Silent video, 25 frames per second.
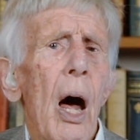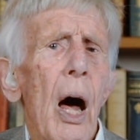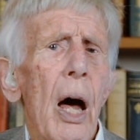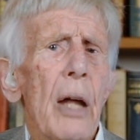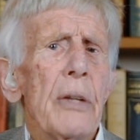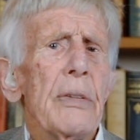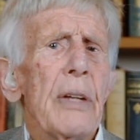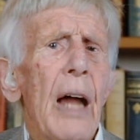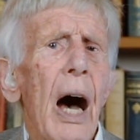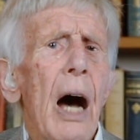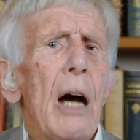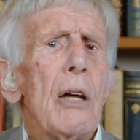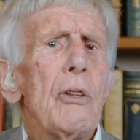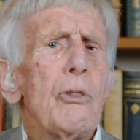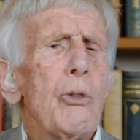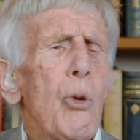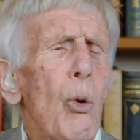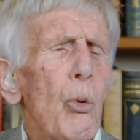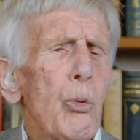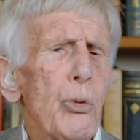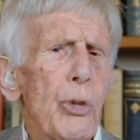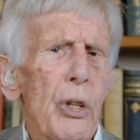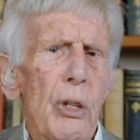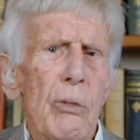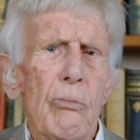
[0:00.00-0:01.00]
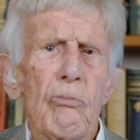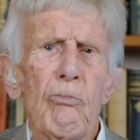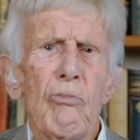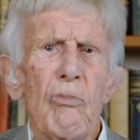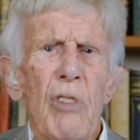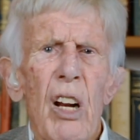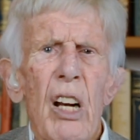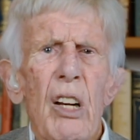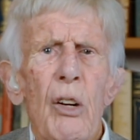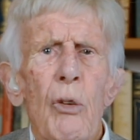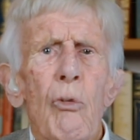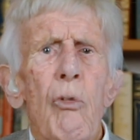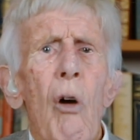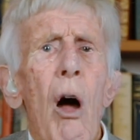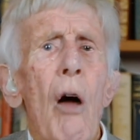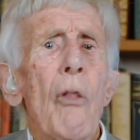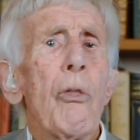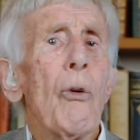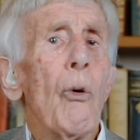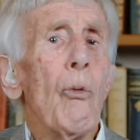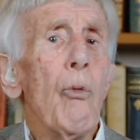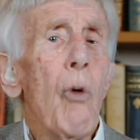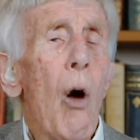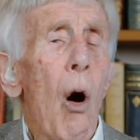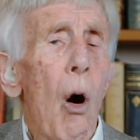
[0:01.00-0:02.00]
and I thought it really
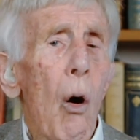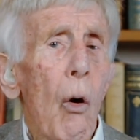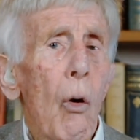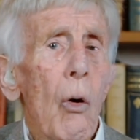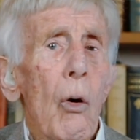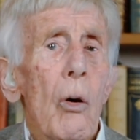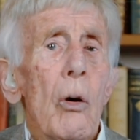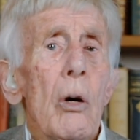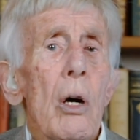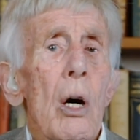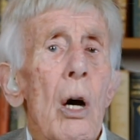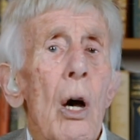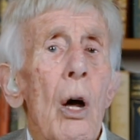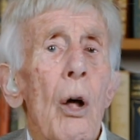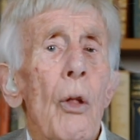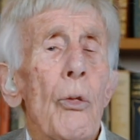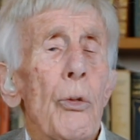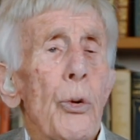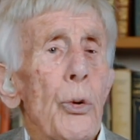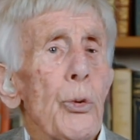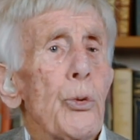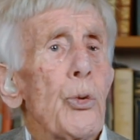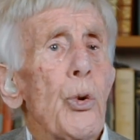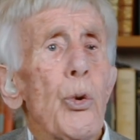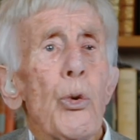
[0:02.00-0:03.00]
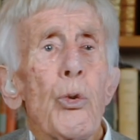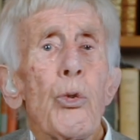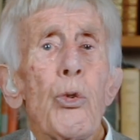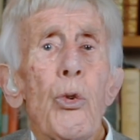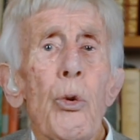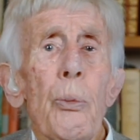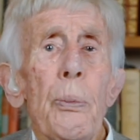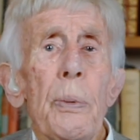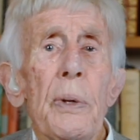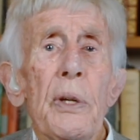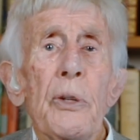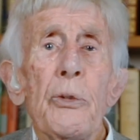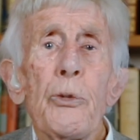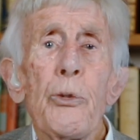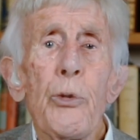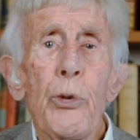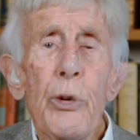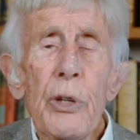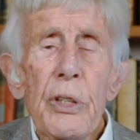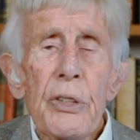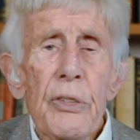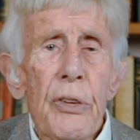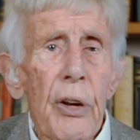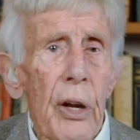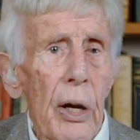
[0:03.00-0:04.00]
rather wrong that you should be
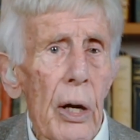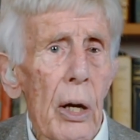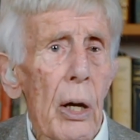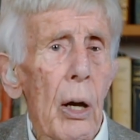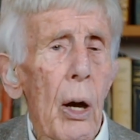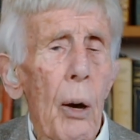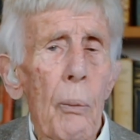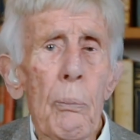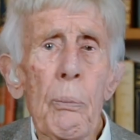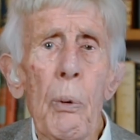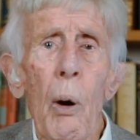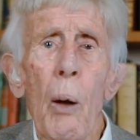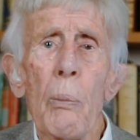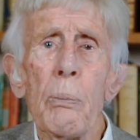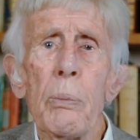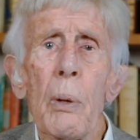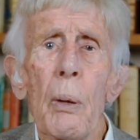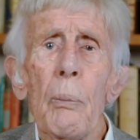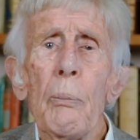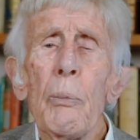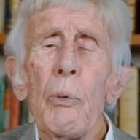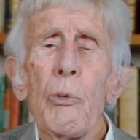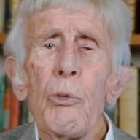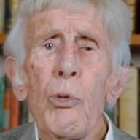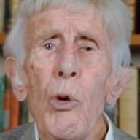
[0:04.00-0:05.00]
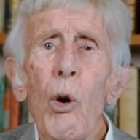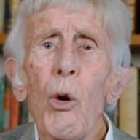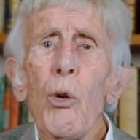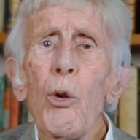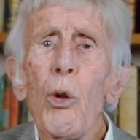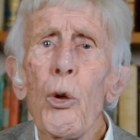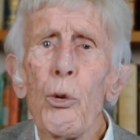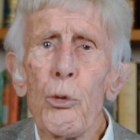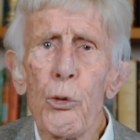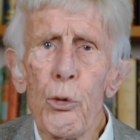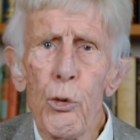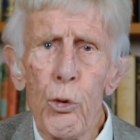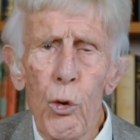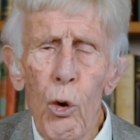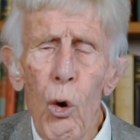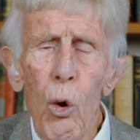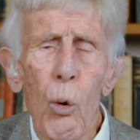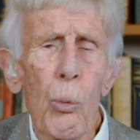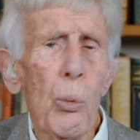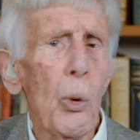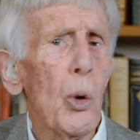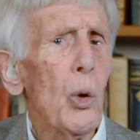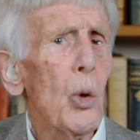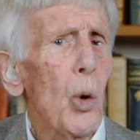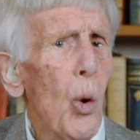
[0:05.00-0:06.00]
treating a problem if you're not
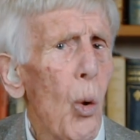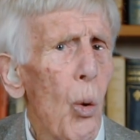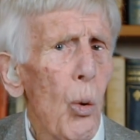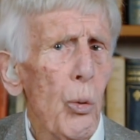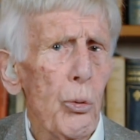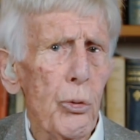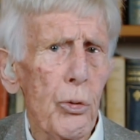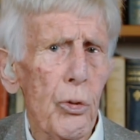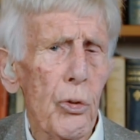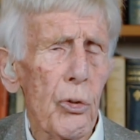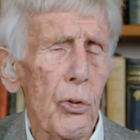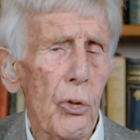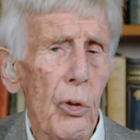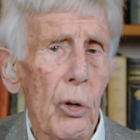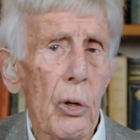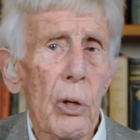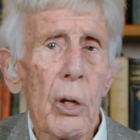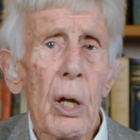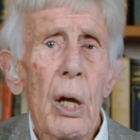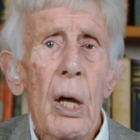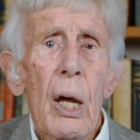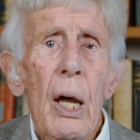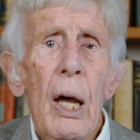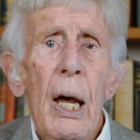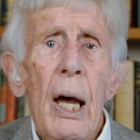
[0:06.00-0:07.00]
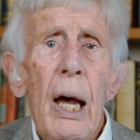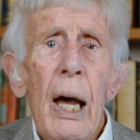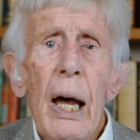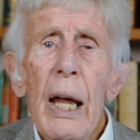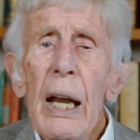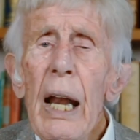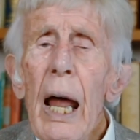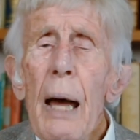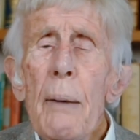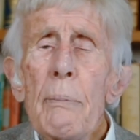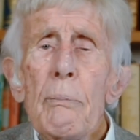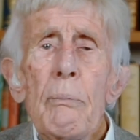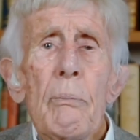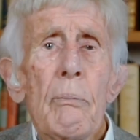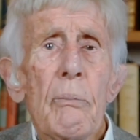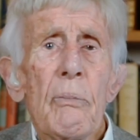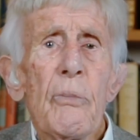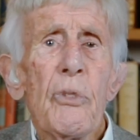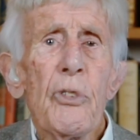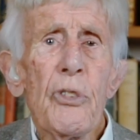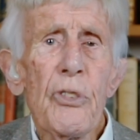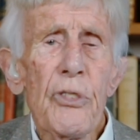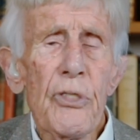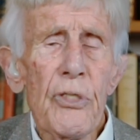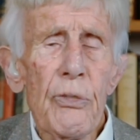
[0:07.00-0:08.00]
sure what causes it. And I'm
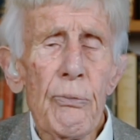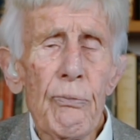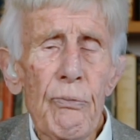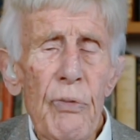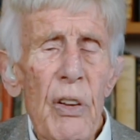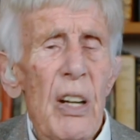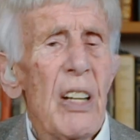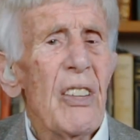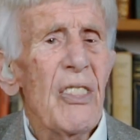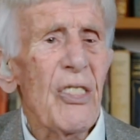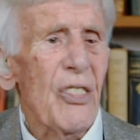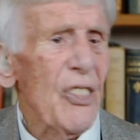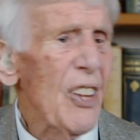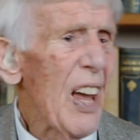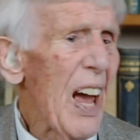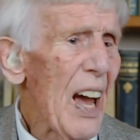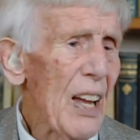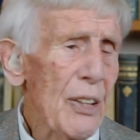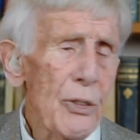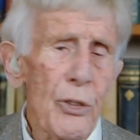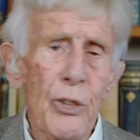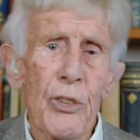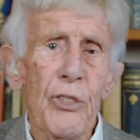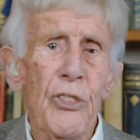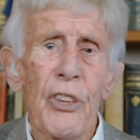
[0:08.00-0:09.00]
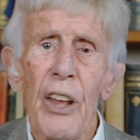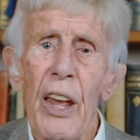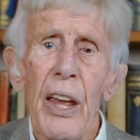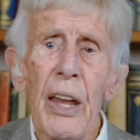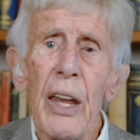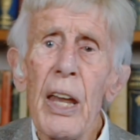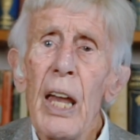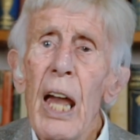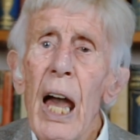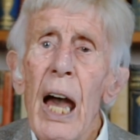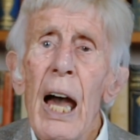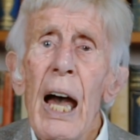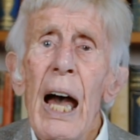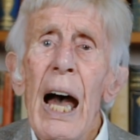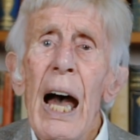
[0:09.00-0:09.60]
very sad to say,